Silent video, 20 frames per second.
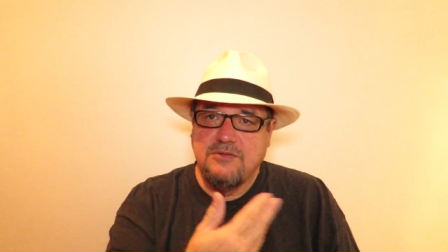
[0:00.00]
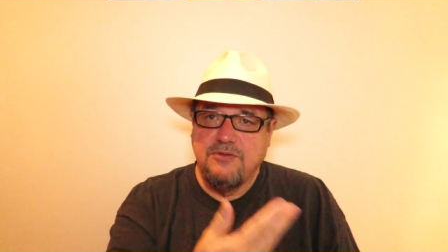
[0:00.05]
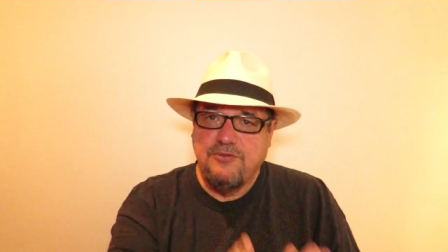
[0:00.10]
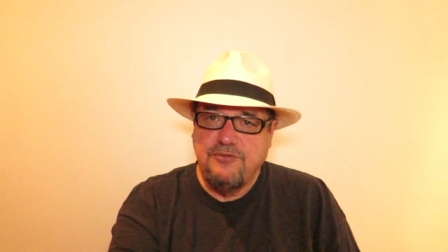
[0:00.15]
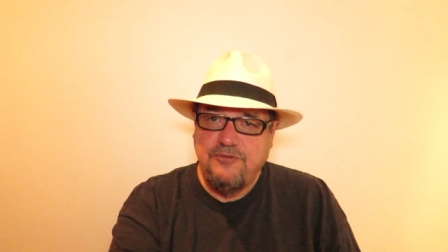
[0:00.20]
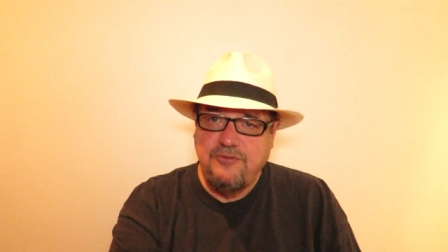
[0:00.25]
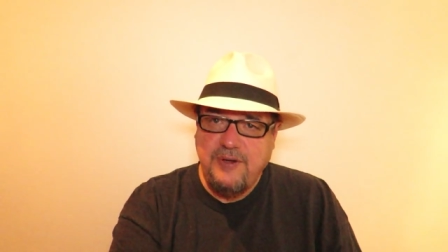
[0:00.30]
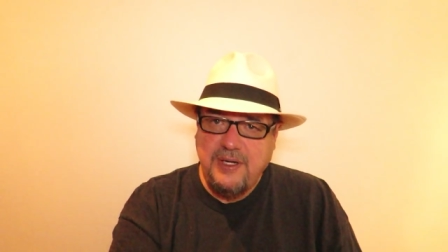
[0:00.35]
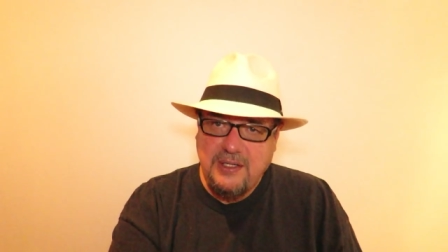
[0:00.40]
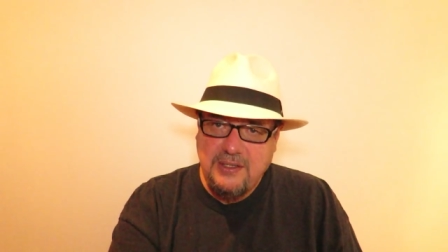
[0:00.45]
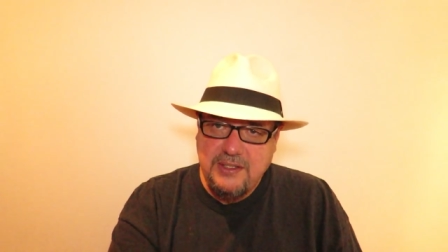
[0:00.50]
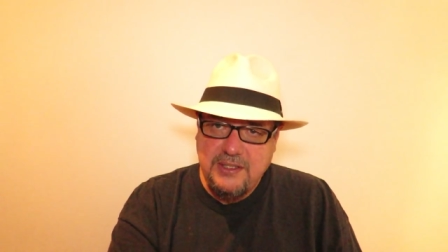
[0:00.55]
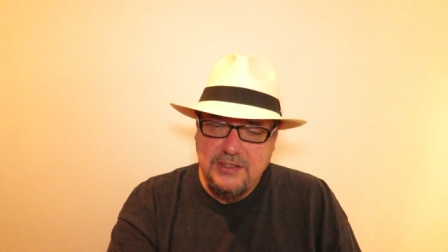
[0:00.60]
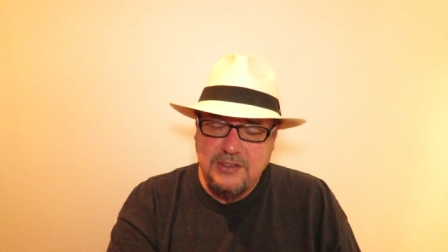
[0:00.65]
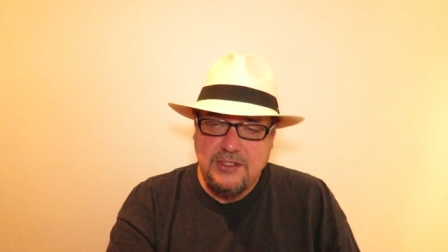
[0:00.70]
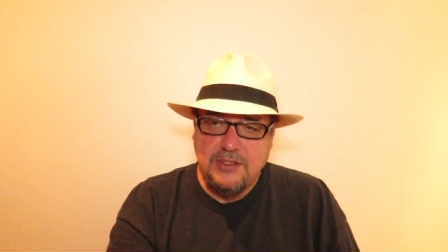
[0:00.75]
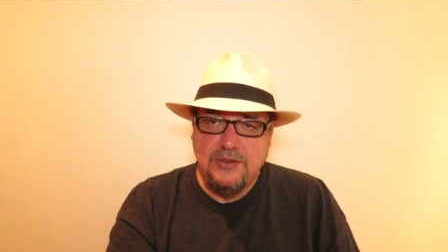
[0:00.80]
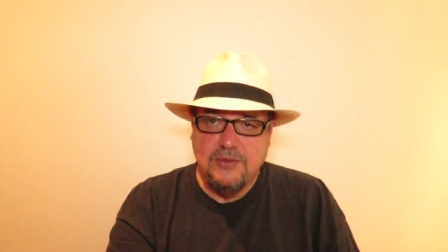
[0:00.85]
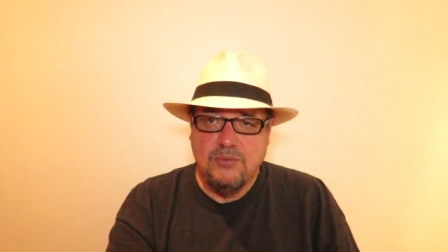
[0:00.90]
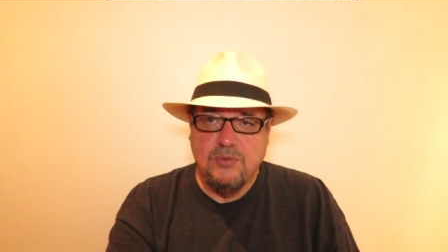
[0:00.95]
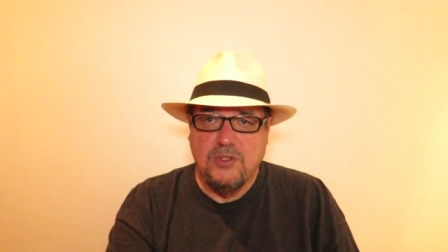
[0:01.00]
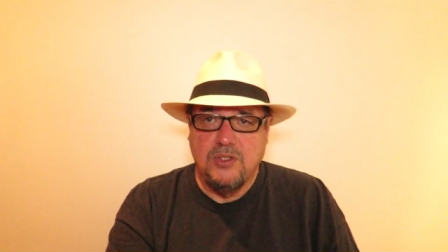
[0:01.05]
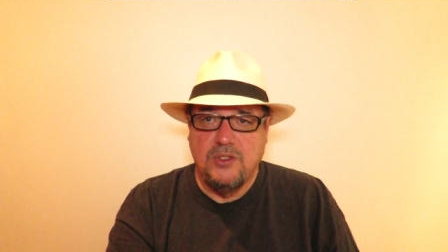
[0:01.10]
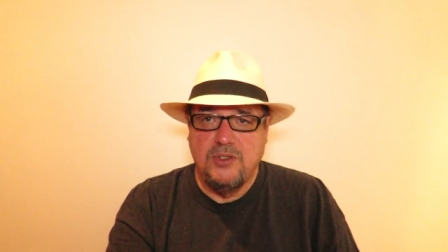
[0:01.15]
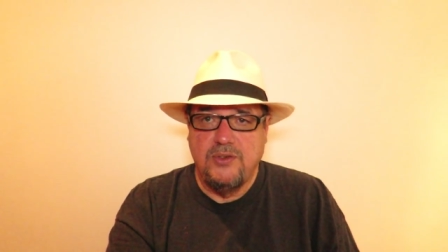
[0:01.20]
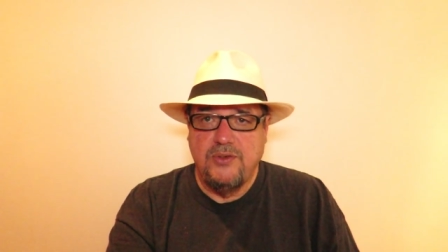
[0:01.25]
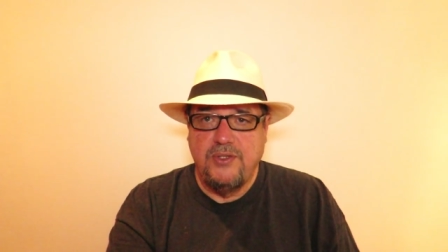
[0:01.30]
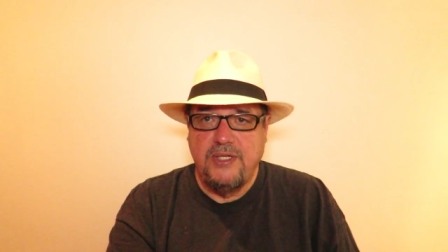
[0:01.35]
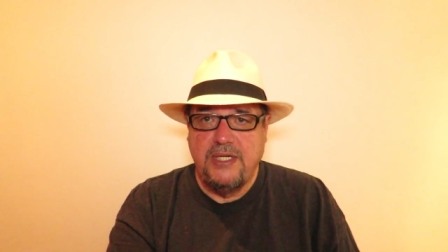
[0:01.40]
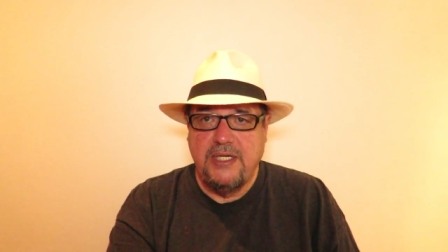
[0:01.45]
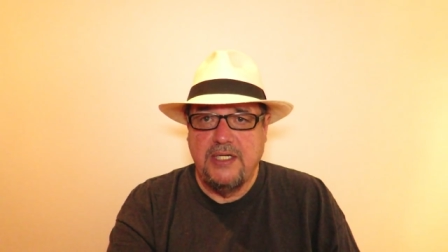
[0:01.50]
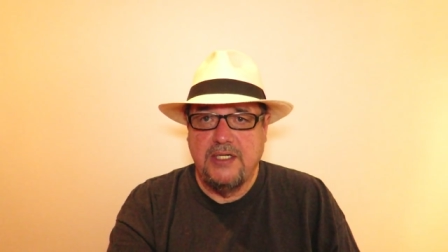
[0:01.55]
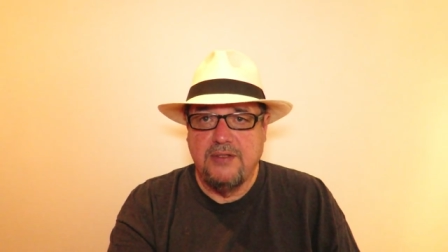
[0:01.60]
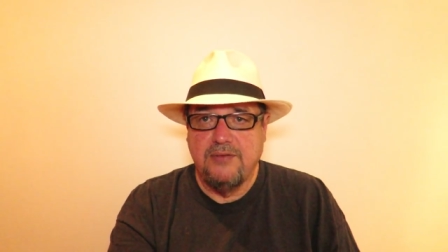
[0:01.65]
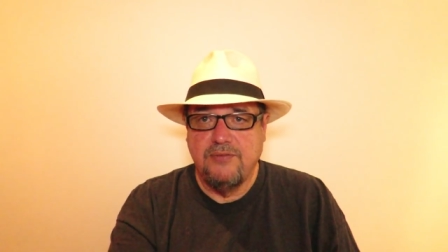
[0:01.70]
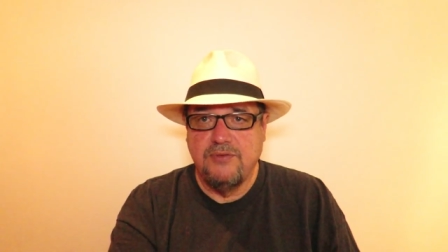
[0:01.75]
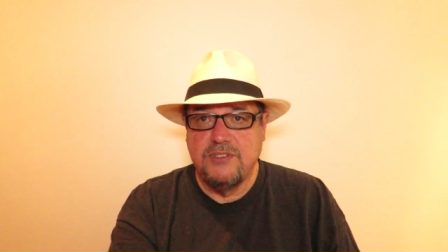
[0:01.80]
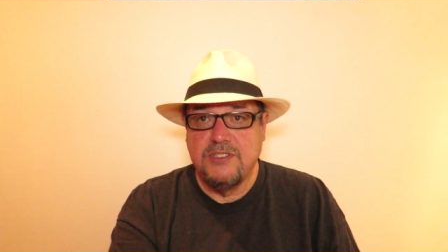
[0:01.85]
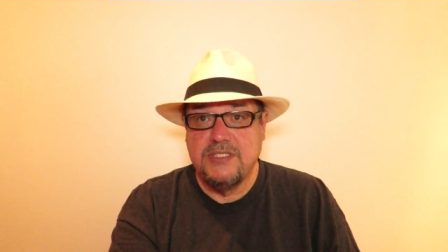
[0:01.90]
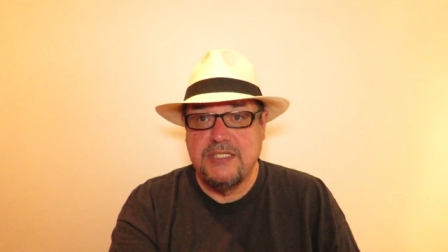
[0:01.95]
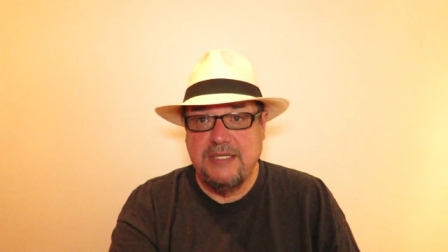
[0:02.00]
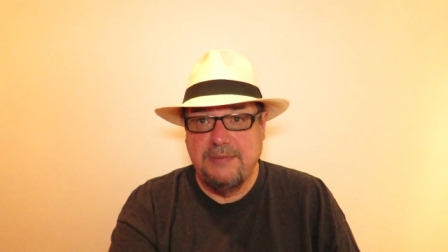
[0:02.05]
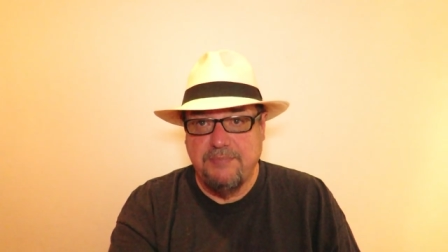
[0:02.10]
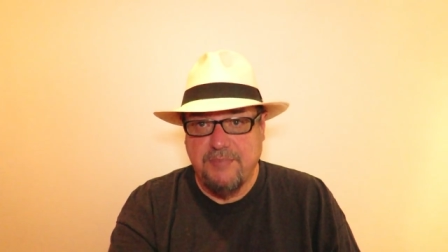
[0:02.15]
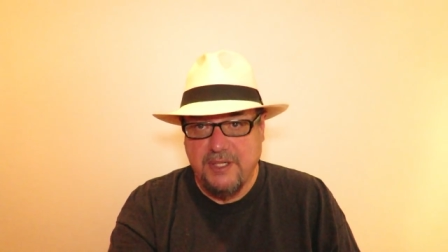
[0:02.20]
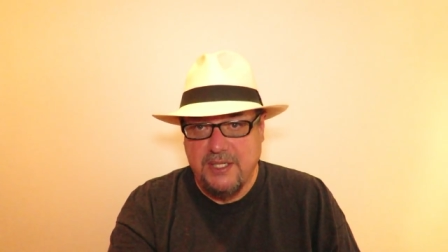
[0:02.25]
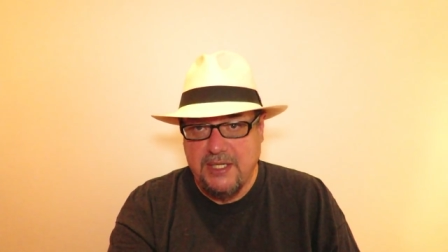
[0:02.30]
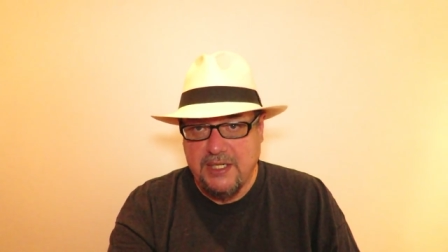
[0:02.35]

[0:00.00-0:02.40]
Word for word: fell into the road, and was hit by